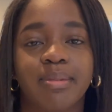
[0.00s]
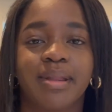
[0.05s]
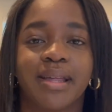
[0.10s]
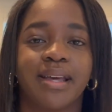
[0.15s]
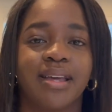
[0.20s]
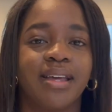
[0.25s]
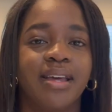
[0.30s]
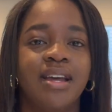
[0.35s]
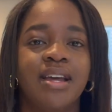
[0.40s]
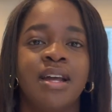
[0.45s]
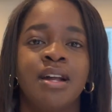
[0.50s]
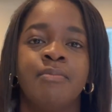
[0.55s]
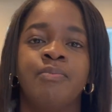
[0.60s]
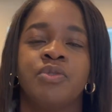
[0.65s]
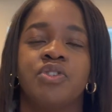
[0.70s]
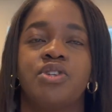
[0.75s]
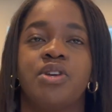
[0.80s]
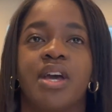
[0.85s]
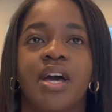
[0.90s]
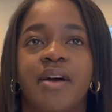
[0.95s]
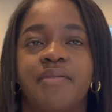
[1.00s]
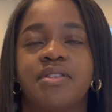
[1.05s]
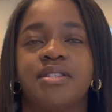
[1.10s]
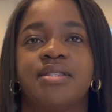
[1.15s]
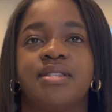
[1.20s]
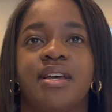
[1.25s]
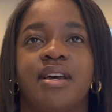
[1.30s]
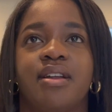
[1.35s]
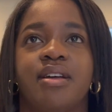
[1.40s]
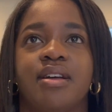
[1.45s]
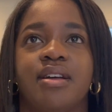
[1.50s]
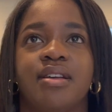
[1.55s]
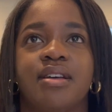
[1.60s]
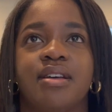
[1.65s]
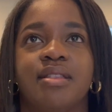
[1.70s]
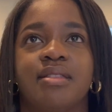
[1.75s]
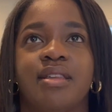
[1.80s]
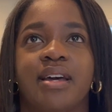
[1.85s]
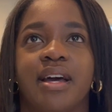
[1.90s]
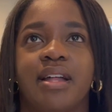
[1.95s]
Like, so you have to set
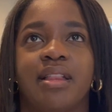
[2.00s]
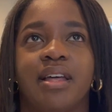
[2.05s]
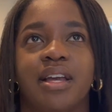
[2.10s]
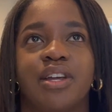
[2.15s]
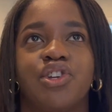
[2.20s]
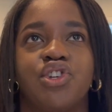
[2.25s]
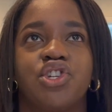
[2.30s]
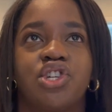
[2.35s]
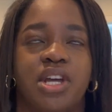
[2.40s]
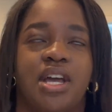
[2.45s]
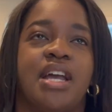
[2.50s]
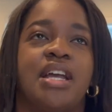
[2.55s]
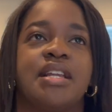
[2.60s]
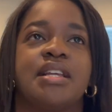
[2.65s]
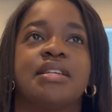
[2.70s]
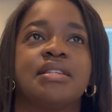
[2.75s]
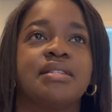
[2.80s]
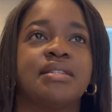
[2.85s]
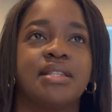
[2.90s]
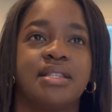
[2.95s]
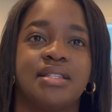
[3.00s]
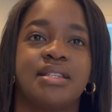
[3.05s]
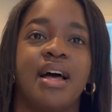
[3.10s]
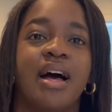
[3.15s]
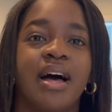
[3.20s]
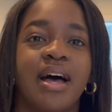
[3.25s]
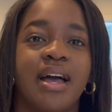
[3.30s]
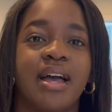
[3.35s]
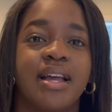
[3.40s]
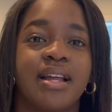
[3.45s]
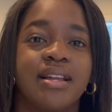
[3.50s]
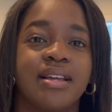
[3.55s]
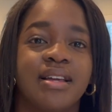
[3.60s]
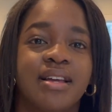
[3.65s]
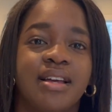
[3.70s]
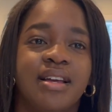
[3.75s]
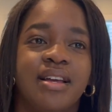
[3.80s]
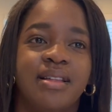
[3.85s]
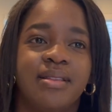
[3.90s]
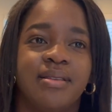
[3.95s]
that like shyness aside
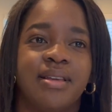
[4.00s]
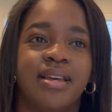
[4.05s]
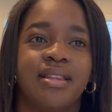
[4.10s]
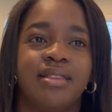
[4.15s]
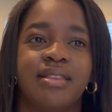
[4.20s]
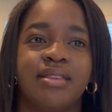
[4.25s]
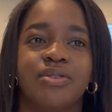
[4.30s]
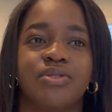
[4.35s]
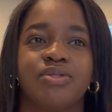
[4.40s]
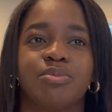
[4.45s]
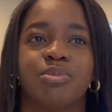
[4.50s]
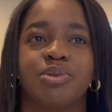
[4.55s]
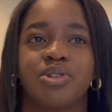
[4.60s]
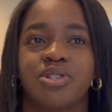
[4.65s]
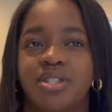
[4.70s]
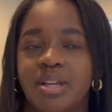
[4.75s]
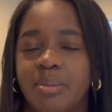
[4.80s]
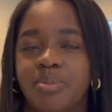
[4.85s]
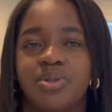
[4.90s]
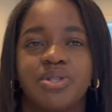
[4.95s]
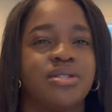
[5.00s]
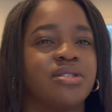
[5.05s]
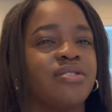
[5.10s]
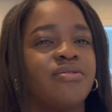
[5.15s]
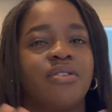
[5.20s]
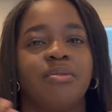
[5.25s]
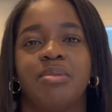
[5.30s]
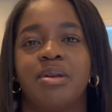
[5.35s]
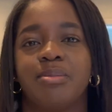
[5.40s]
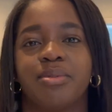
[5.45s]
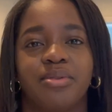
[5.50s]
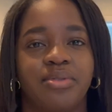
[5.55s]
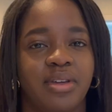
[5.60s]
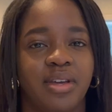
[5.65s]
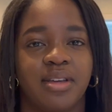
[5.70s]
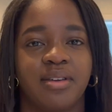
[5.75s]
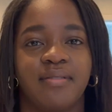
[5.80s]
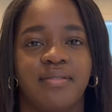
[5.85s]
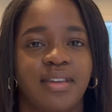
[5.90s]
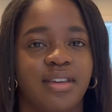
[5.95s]
and those perceptions of what people
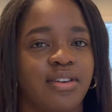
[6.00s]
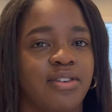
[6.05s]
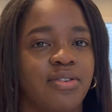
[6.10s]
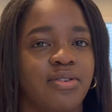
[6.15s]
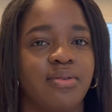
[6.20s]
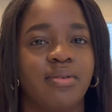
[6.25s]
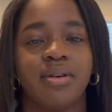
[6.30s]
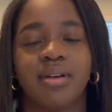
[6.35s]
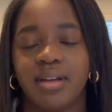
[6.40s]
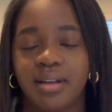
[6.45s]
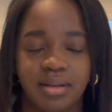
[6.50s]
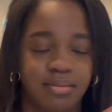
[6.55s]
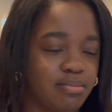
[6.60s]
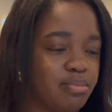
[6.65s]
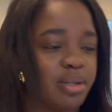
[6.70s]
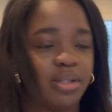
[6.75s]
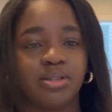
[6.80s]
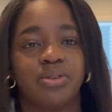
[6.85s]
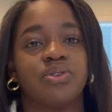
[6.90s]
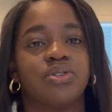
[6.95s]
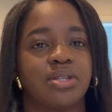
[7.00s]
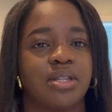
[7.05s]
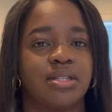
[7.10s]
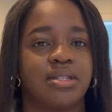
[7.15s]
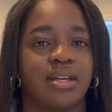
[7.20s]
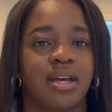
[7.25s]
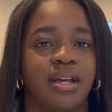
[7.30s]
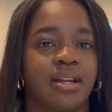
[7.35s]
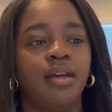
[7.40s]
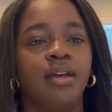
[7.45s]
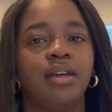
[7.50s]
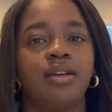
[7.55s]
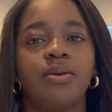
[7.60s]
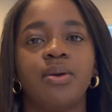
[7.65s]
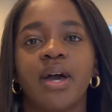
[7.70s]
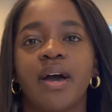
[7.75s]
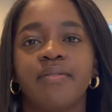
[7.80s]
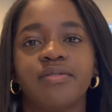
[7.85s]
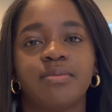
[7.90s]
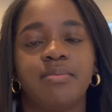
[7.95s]
think of you, put those to the side you
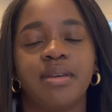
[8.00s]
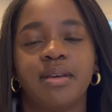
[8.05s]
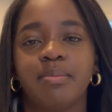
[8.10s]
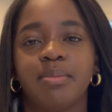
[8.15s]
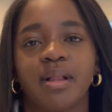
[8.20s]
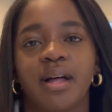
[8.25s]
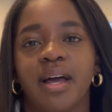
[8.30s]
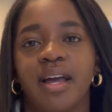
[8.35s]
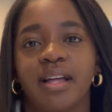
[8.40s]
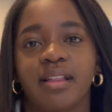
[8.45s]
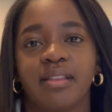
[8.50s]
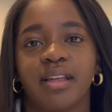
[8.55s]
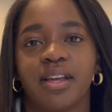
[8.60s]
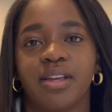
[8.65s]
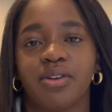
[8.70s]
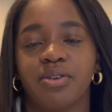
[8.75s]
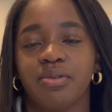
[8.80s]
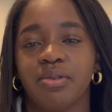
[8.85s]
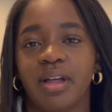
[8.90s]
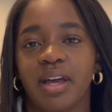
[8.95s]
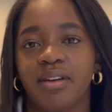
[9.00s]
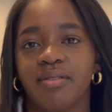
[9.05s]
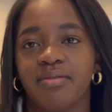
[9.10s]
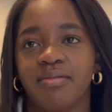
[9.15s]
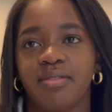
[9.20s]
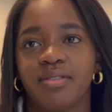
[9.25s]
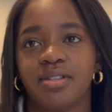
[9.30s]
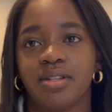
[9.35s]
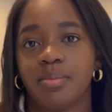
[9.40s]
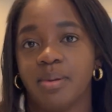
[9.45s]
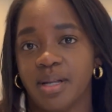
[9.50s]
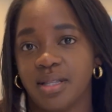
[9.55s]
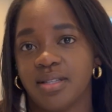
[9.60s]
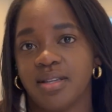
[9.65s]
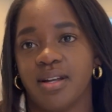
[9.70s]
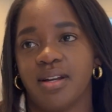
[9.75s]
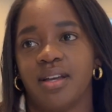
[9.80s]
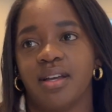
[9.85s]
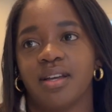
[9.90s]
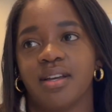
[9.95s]
have to be applying like your life depends
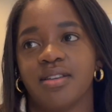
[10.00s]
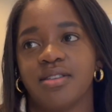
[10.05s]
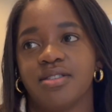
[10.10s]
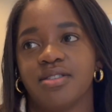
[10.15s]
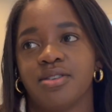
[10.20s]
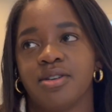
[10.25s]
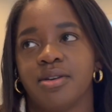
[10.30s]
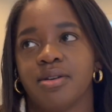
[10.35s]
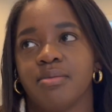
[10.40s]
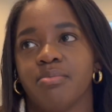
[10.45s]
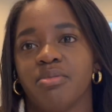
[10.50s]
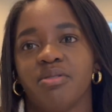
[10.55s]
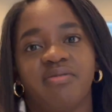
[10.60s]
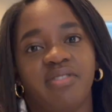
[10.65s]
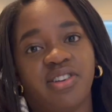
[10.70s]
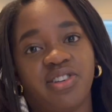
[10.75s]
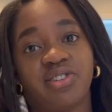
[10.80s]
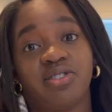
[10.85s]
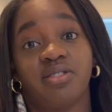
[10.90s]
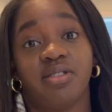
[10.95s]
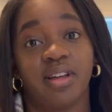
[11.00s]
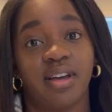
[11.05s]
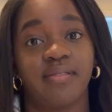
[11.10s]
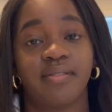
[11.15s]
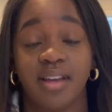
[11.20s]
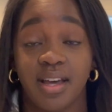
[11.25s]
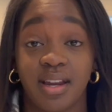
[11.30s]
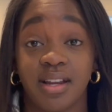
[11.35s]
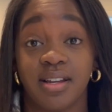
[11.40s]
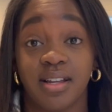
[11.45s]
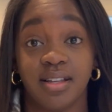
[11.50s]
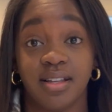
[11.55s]
on it because your professional life kind of